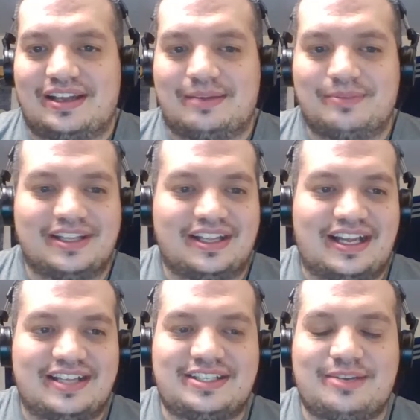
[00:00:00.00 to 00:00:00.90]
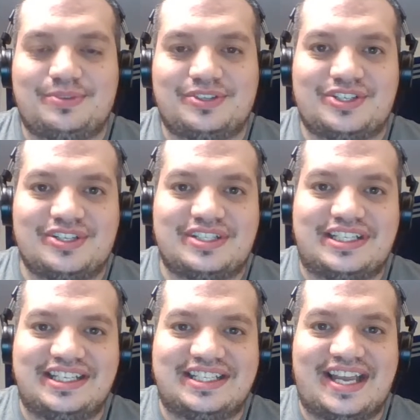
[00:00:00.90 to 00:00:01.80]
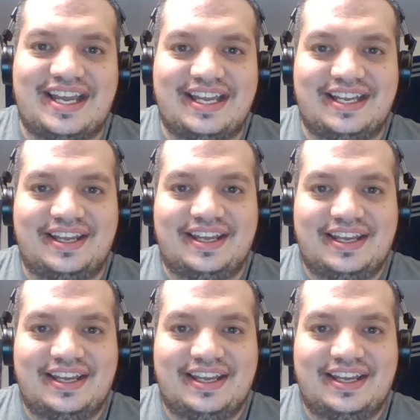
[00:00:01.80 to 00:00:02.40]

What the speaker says: I mean, the last couple starts he's had,